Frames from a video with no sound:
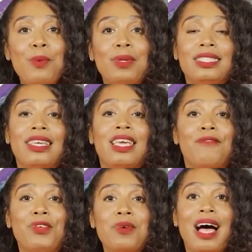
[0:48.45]
We want to
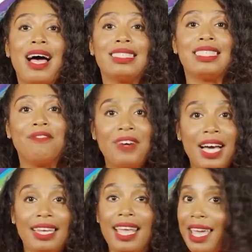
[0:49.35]
give you guys
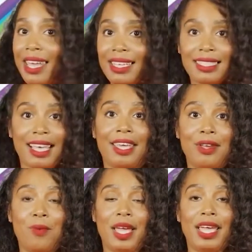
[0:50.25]
fun and
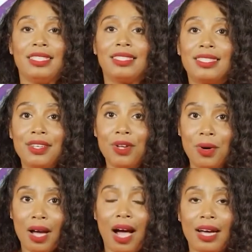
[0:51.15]
exciting ways to
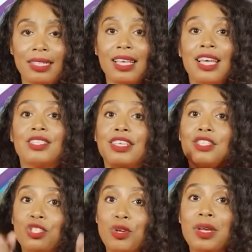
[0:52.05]
know God so
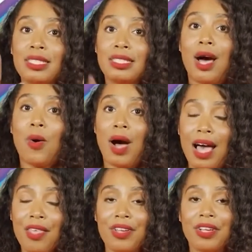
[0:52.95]
that you can tell
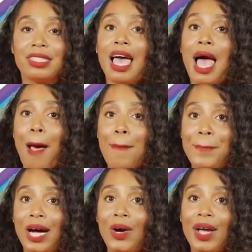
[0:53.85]
others
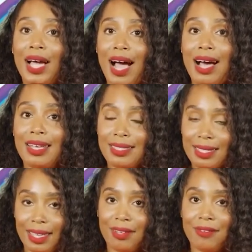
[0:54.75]
about
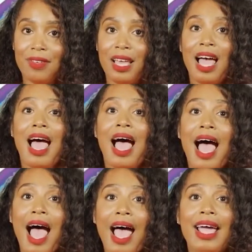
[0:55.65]
God's love.
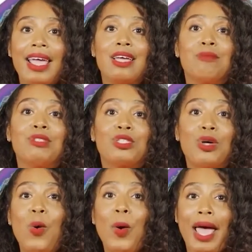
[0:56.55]
I am
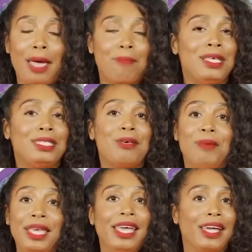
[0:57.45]
so happy
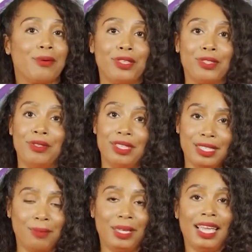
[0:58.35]
to be here with you
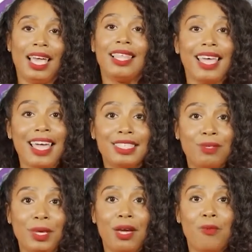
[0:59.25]
this week.
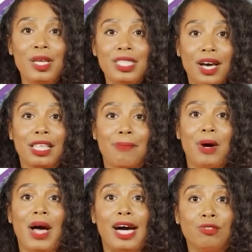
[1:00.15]
Last week, we talked
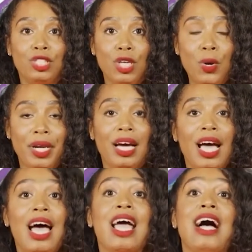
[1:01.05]
about how
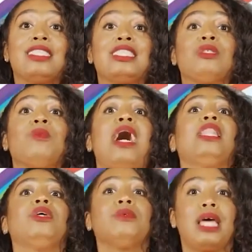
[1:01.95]
Jonah got
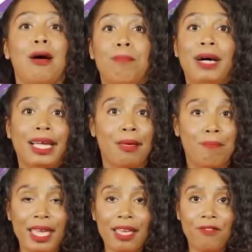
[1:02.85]
swallowed up by
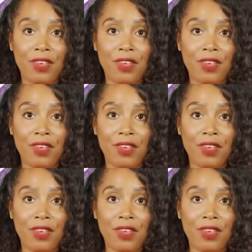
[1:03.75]
a big